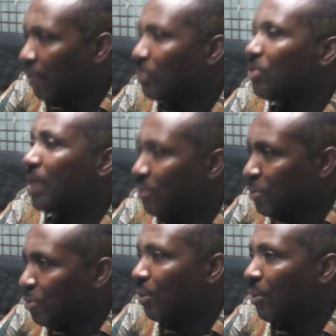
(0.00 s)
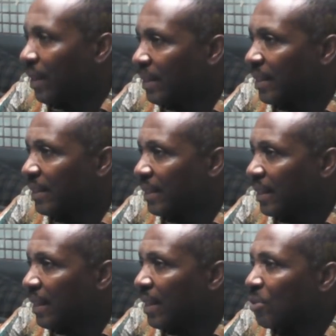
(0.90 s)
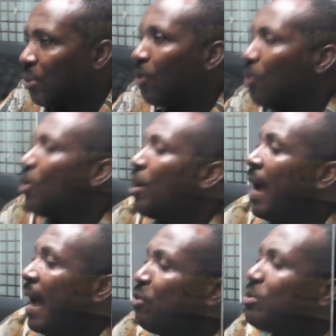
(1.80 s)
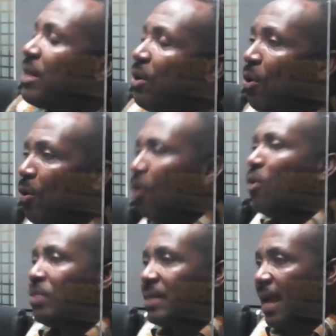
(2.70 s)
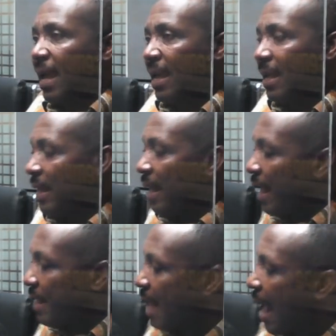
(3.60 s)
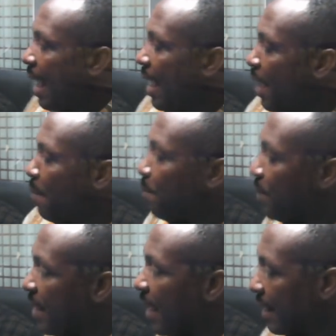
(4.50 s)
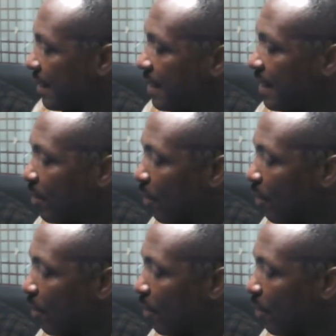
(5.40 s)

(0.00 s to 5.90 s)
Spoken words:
We took them through orientation. So, and you don't say, sir, A, B, and C.